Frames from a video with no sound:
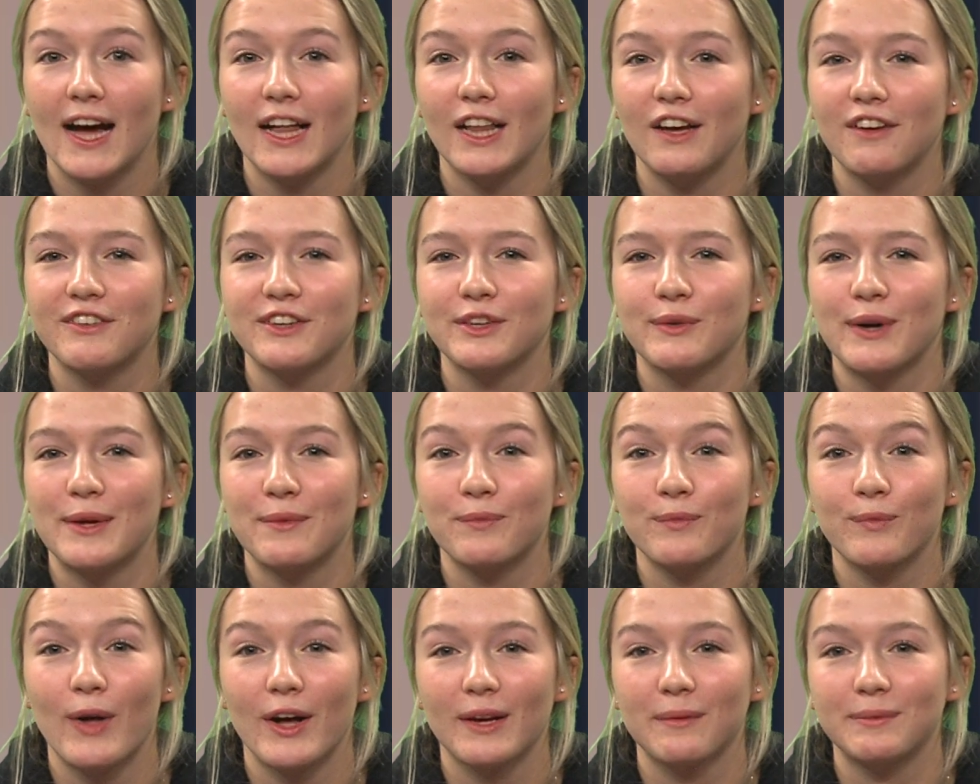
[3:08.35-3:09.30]
Hello
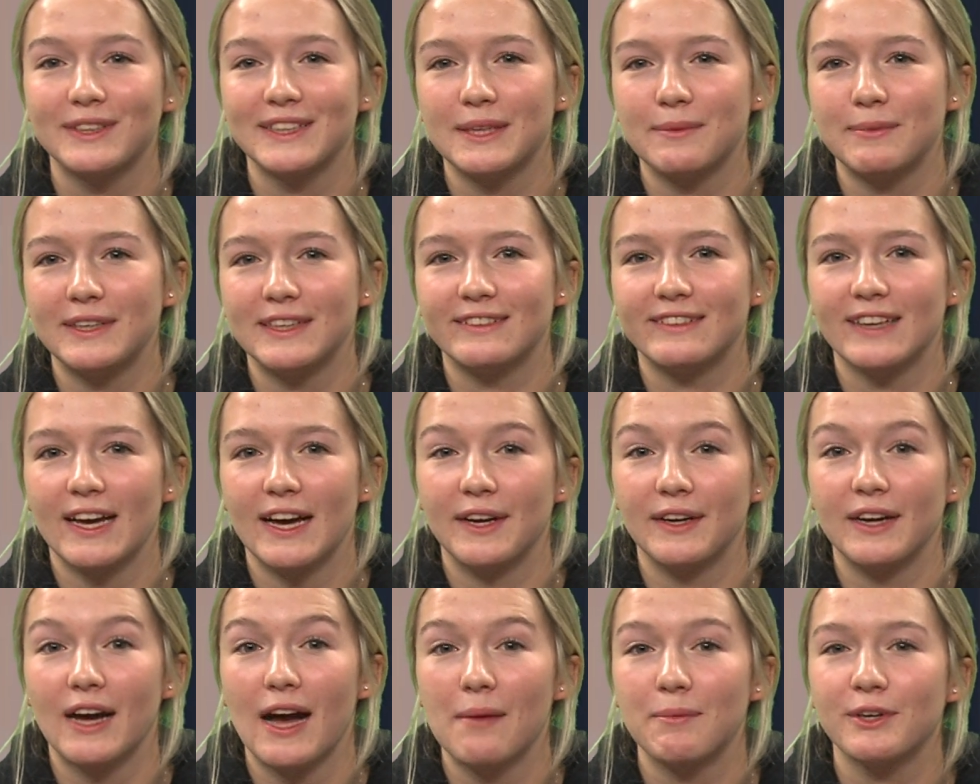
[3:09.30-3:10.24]
everyone, welcome to EB in
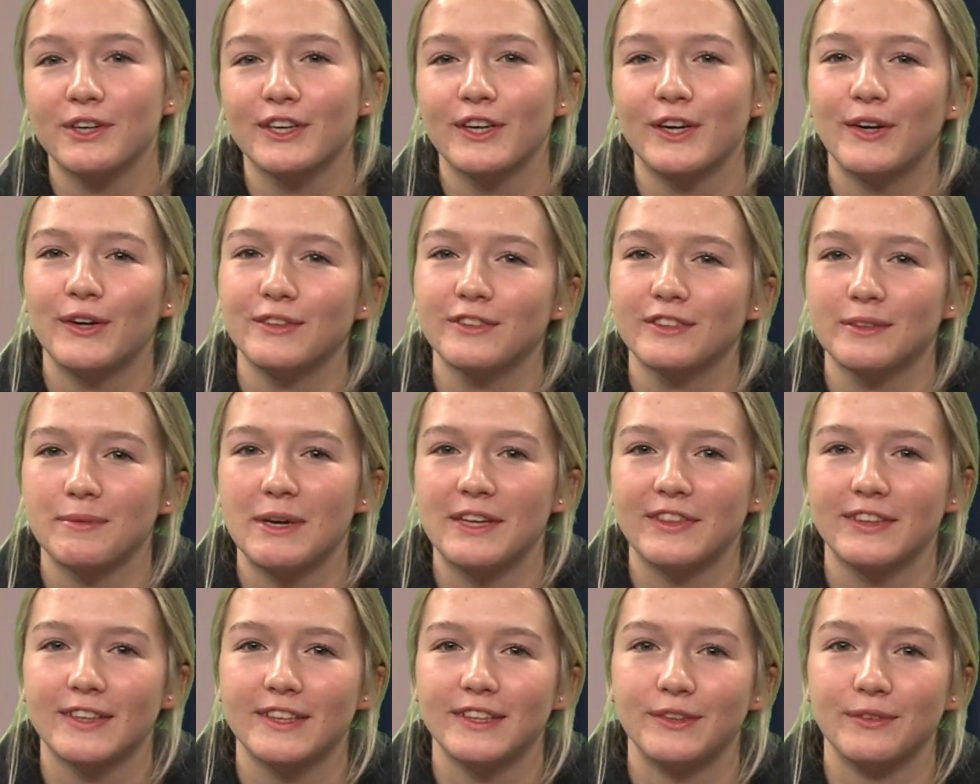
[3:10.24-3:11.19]
10. I'm your co-host
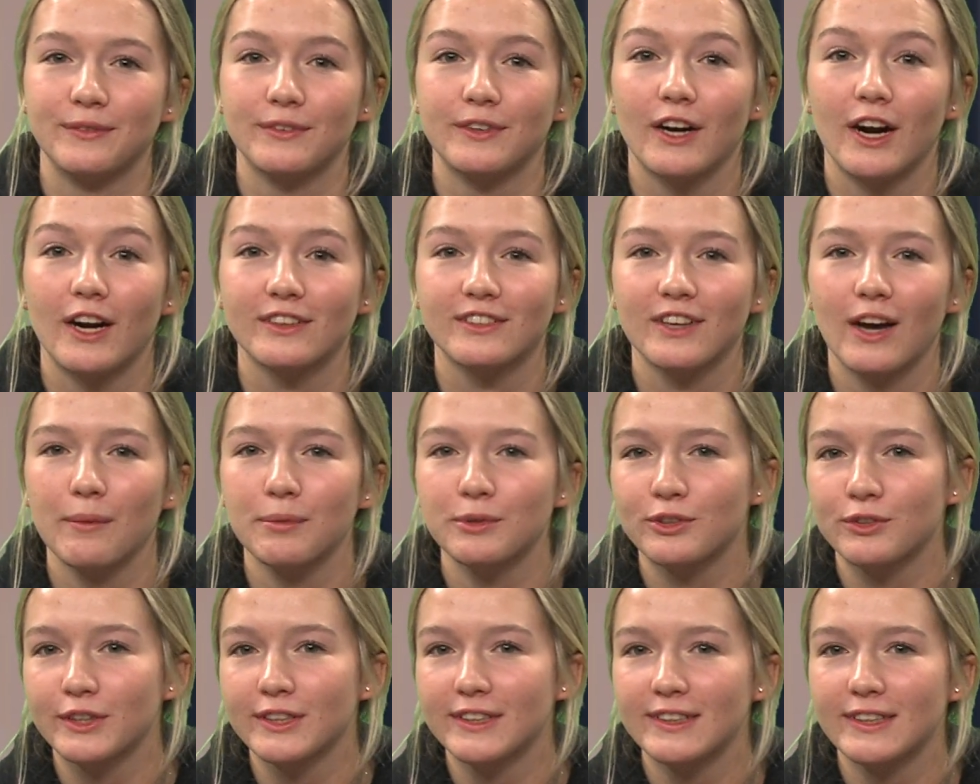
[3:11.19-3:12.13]
Samantha Kuhn. Our
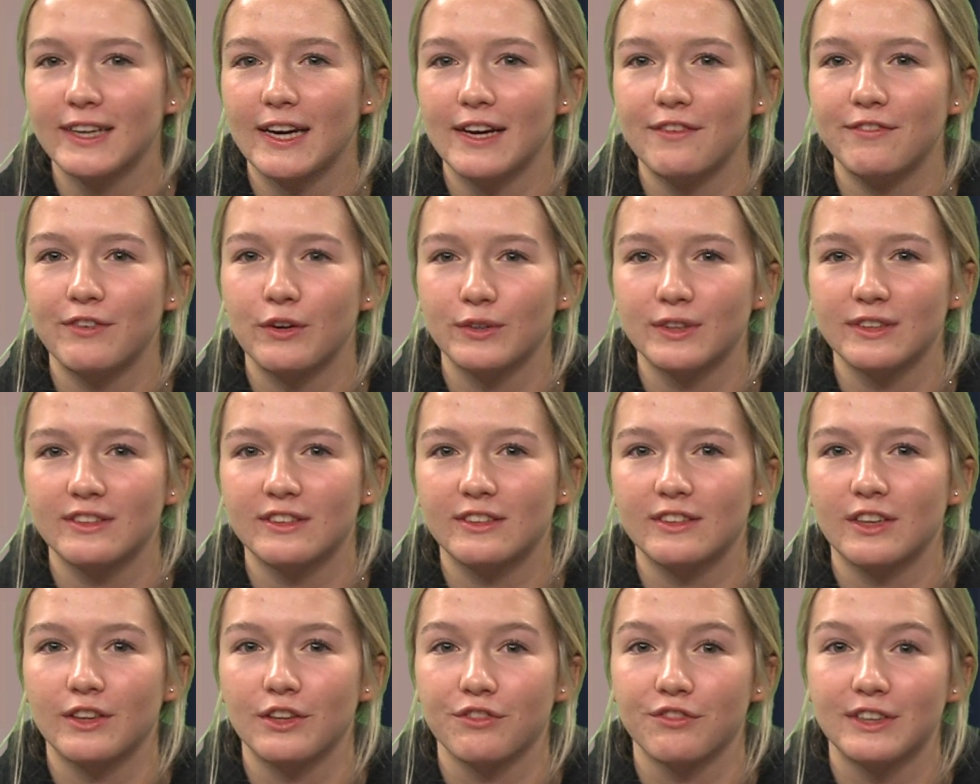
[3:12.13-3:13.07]
top story today
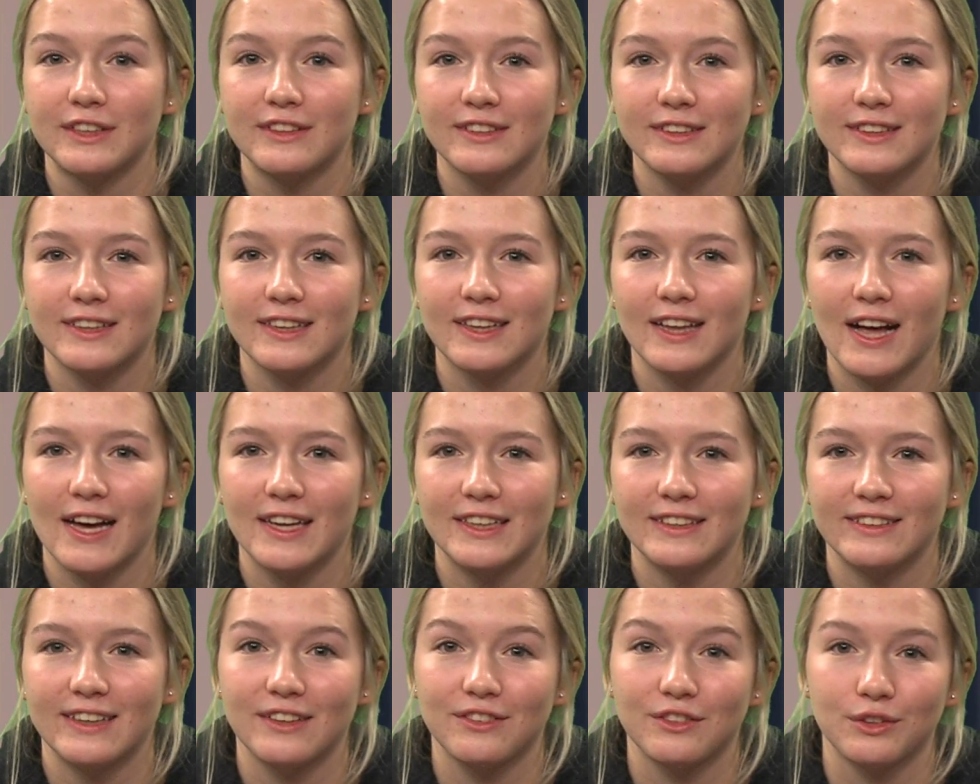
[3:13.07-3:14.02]
focuses on the recent
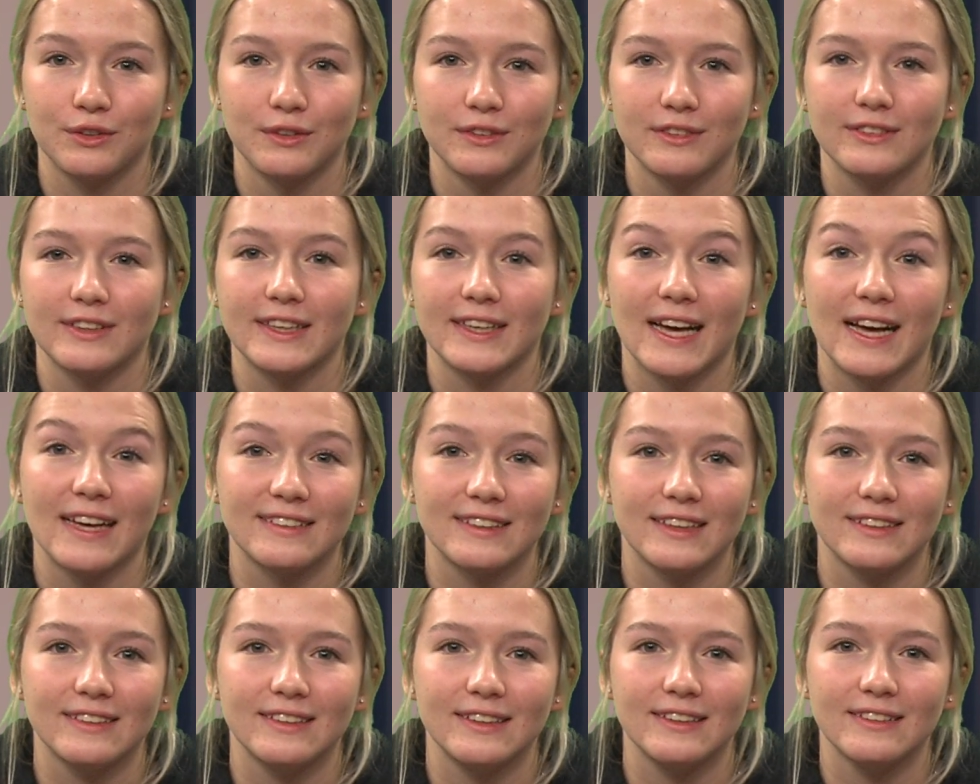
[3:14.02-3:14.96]
decline in test scores like
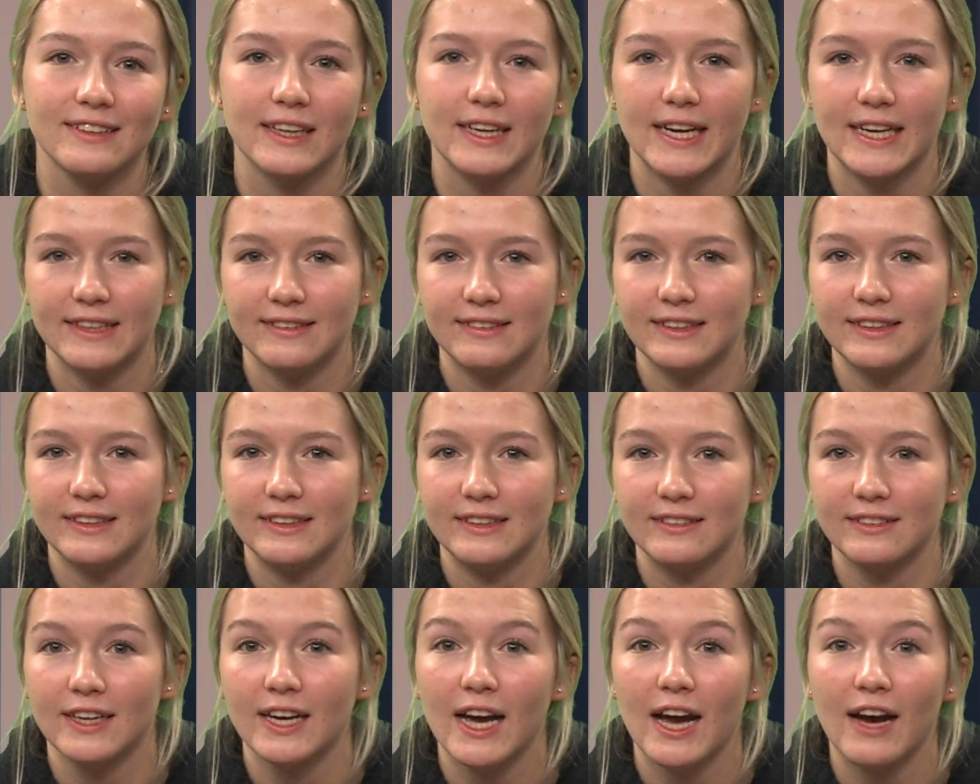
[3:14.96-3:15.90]
SATs and
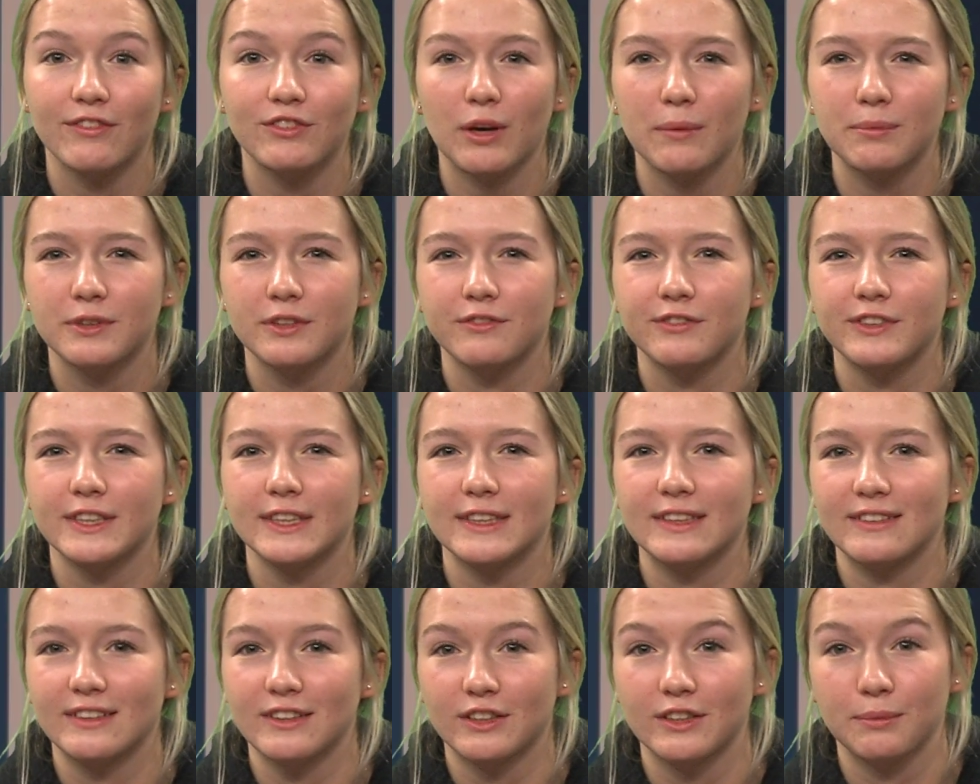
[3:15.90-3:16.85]
ACTs have dropped
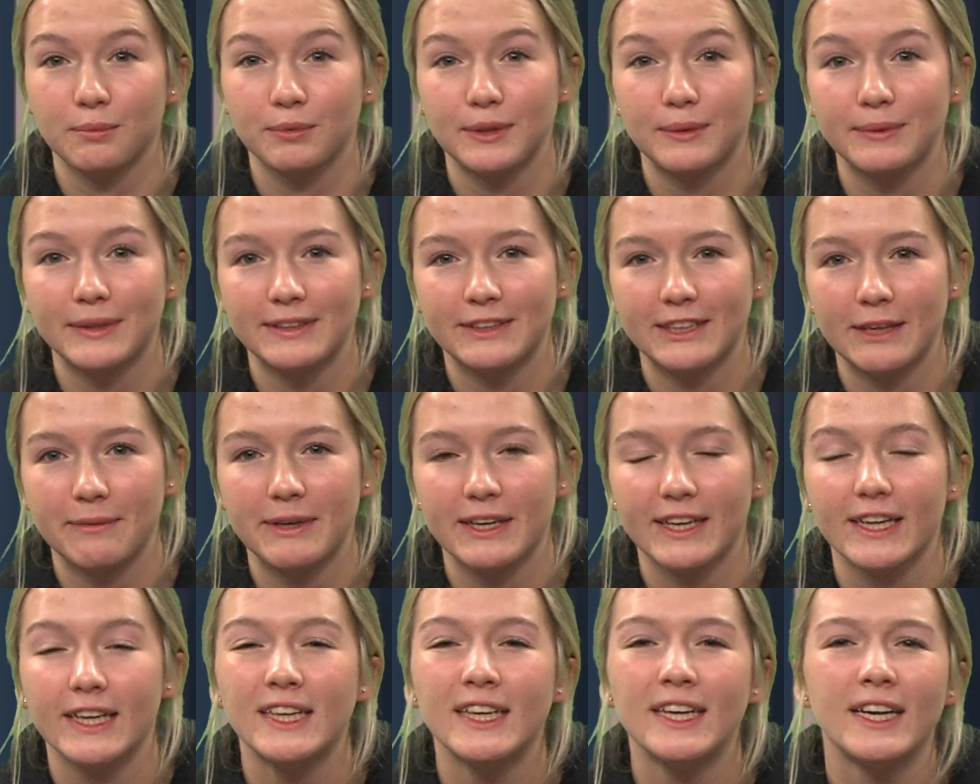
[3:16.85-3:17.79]
severely since the
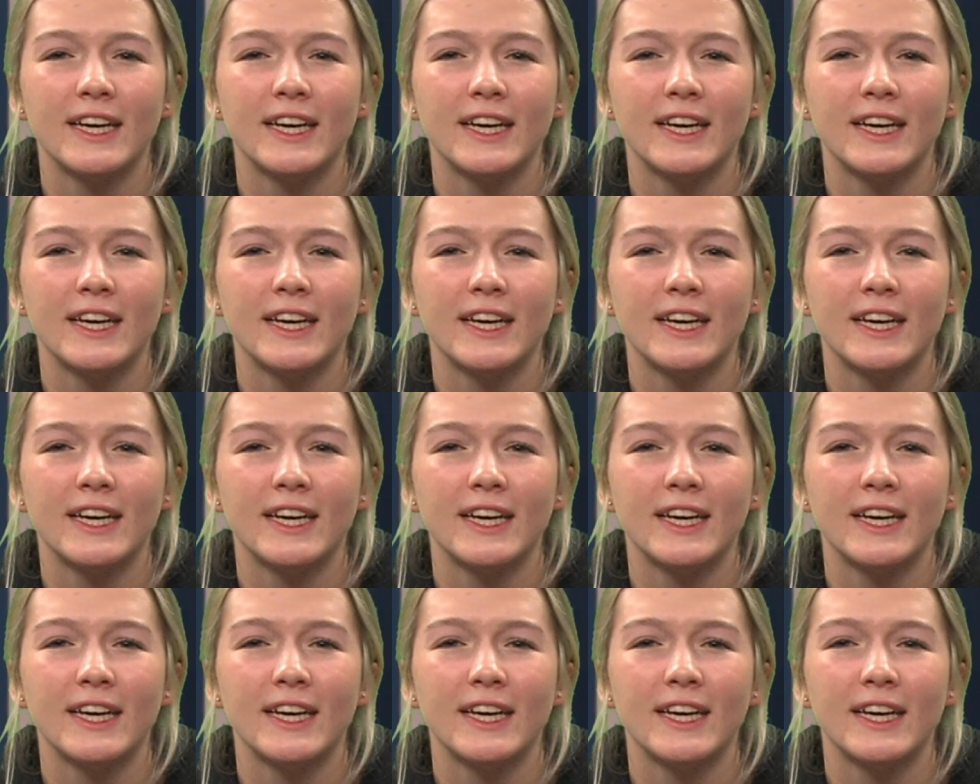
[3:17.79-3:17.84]
pre-pandemic.